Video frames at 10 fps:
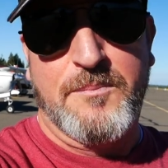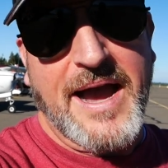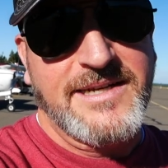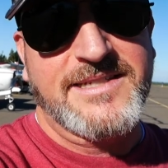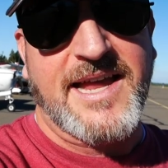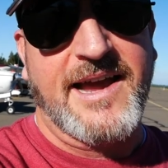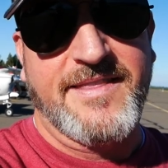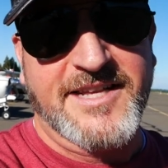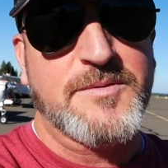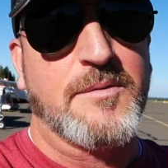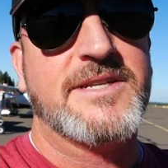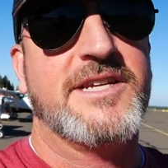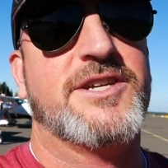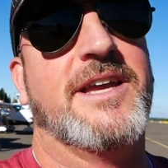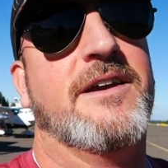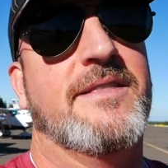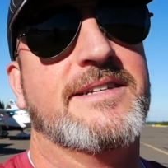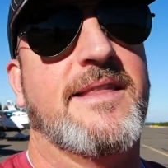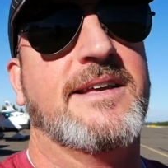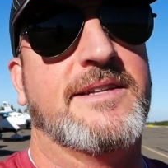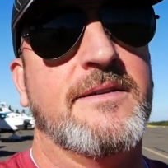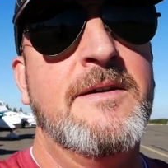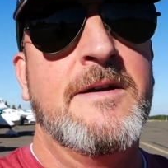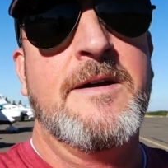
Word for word: by design. That's what we're teaching here in this lesson.